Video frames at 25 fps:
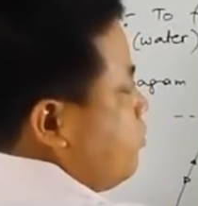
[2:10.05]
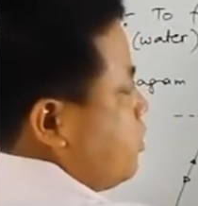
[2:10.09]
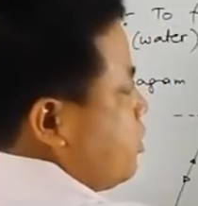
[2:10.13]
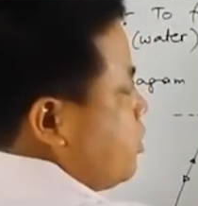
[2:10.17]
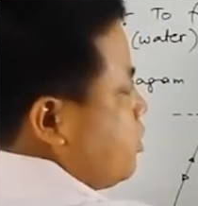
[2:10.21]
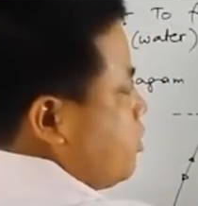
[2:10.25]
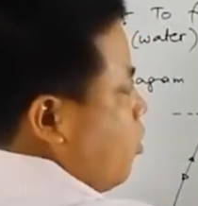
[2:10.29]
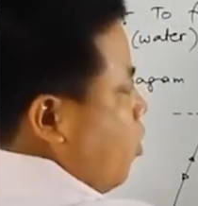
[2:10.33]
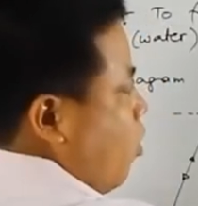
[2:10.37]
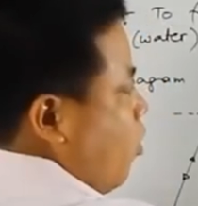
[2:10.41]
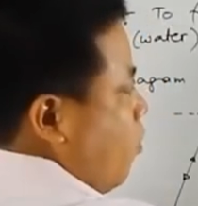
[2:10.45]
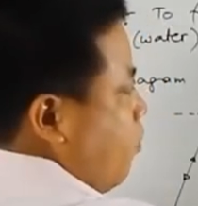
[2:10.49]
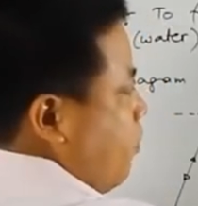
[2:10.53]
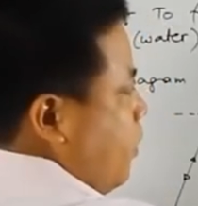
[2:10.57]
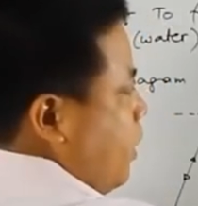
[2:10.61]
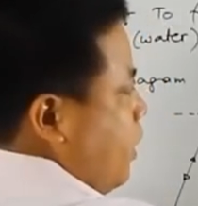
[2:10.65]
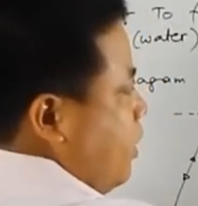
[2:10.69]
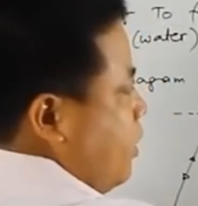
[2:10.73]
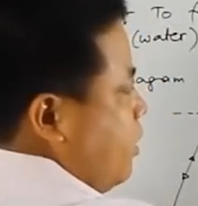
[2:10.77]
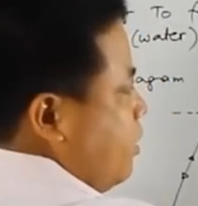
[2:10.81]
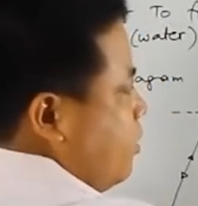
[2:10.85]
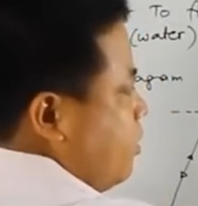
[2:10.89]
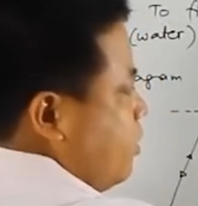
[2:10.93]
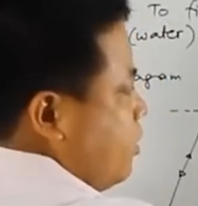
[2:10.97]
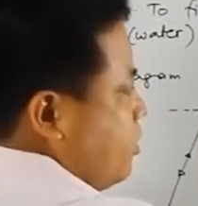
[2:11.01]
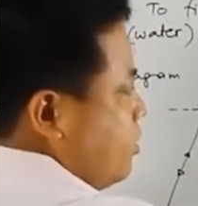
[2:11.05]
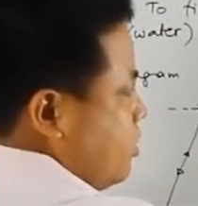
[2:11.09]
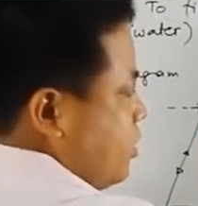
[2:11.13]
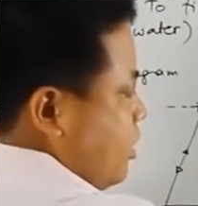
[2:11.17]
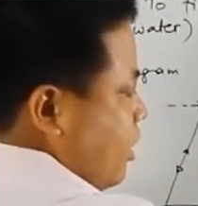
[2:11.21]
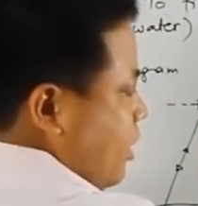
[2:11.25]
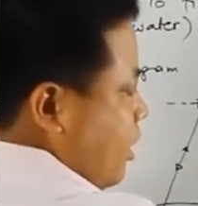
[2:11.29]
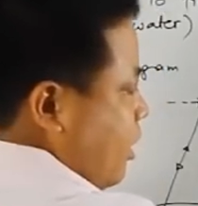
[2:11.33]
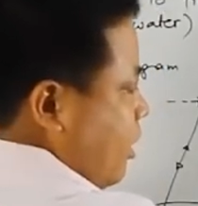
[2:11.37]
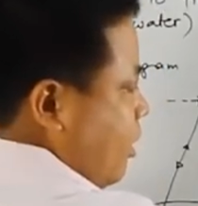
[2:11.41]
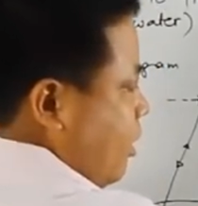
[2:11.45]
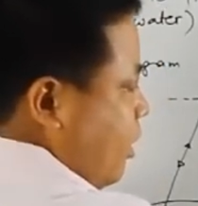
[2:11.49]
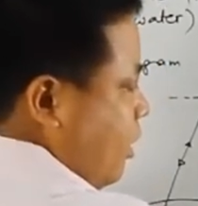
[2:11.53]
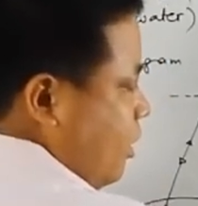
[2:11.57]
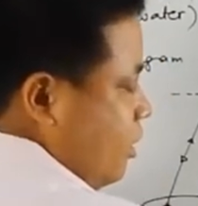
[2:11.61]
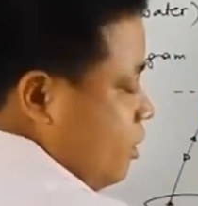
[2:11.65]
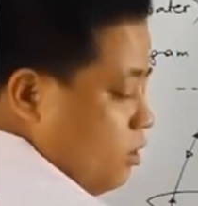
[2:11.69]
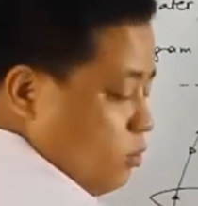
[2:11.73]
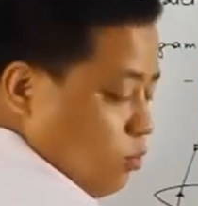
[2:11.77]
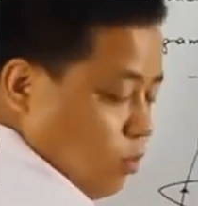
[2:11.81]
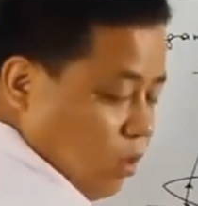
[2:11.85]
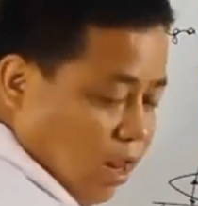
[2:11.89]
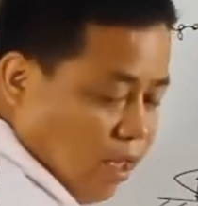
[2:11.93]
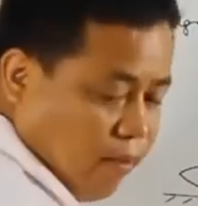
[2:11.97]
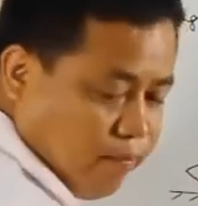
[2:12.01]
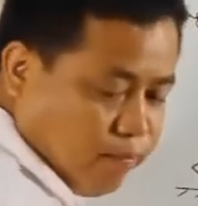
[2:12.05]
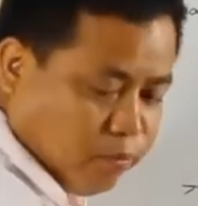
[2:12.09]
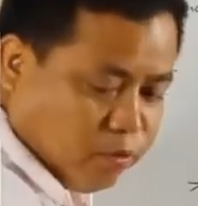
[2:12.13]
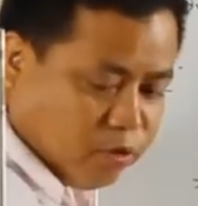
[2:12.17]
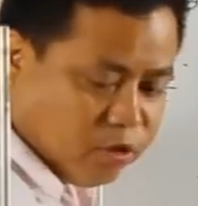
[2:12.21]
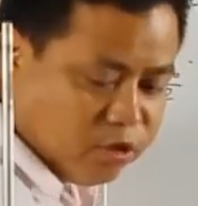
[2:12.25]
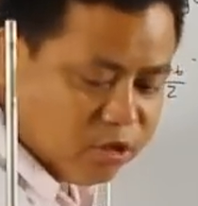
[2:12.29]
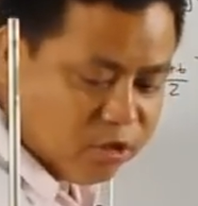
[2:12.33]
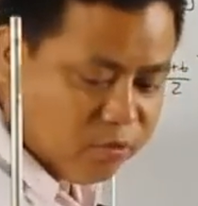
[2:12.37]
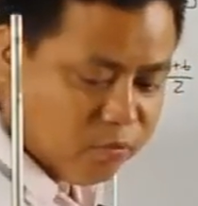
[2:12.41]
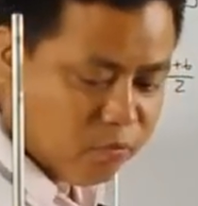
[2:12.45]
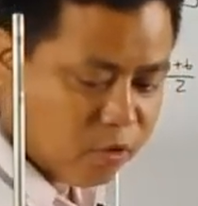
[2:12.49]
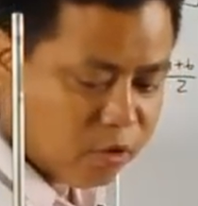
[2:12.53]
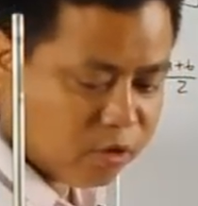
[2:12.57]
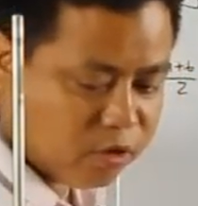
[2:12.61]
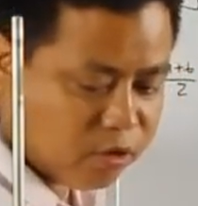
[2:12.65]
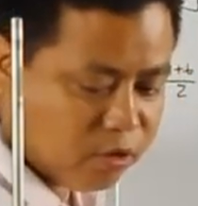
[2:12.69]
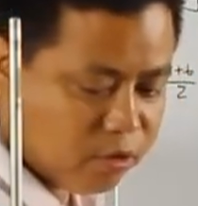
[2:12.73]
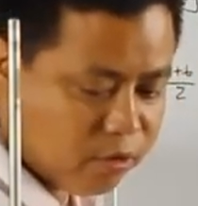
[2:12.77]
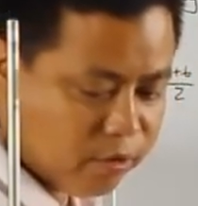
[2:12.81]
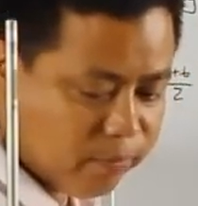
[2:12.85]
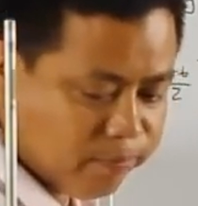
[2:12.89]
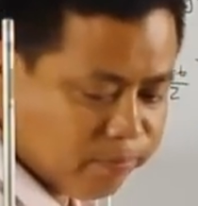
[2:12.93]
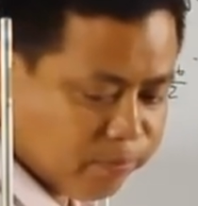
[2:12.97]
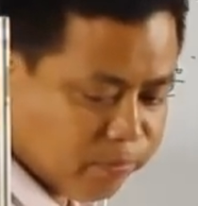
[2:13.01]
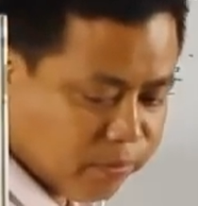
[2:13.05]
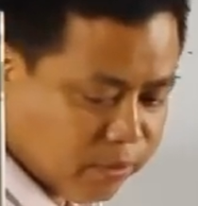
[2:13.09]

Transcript: which is obtained in the second case when I put the water